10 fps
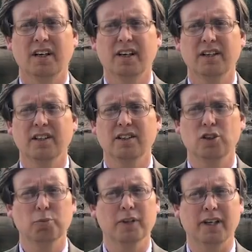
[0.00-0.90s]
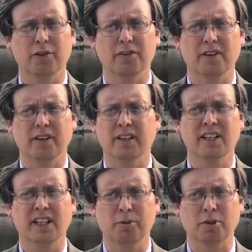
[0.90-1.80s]
on human health and
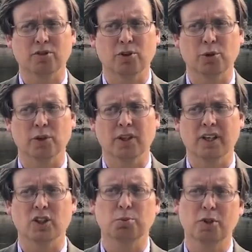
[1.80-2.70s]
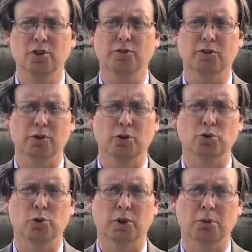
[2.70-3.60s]
on economic security, and especially for
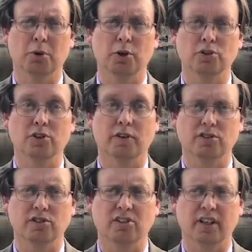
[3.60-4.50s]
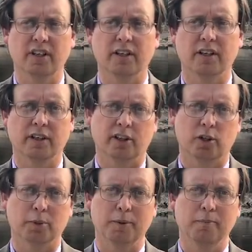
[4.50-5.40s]
those who are on the margins of our society and
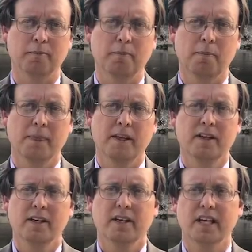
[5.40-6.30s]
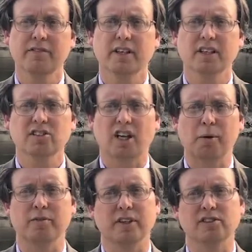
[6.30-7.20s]
economy. Even in this
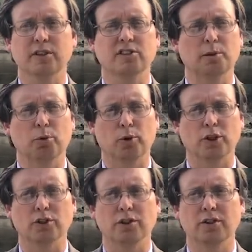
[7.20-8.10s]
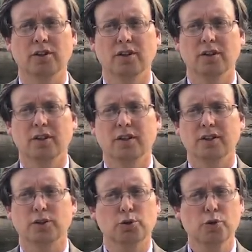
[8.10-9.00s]
time of necessary separation,
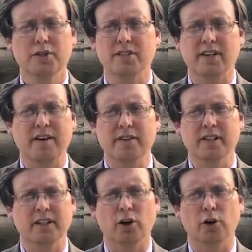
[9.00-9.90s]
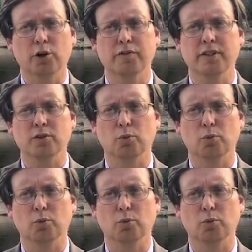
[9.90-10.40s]
the truth that is evident in the heart of these